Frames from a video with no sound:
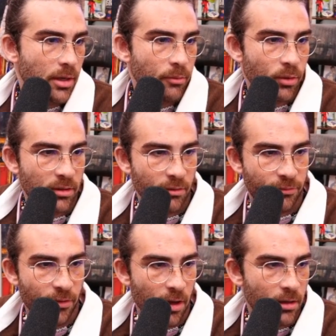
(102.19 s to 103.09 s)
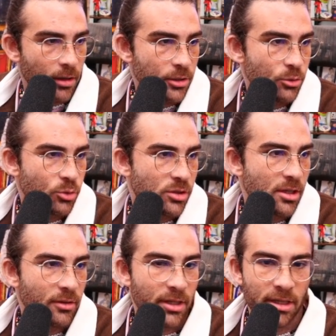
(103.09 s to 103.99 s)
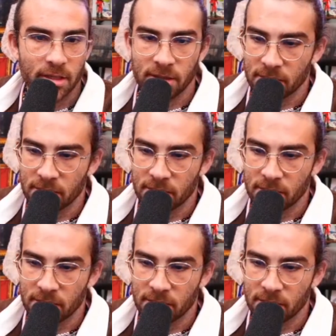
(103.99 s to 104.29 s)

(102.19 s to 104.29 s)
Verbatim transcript: Wait, what the f— Are you serious?